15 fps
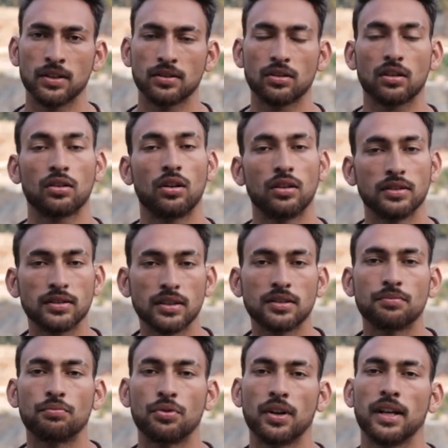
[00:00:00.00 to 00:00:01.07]
So a
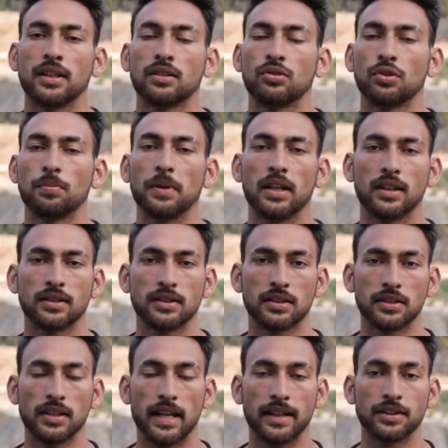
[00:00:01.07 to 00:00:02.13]
conscious breath could be
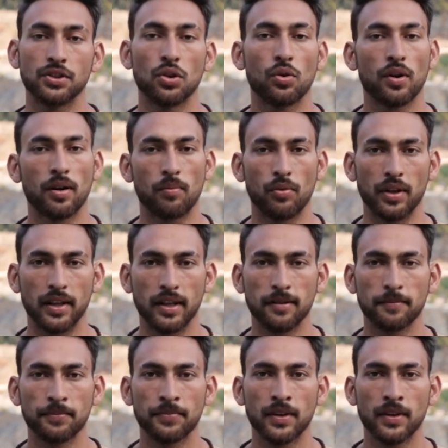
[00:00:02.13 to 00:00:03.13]
considered as yogic breathing,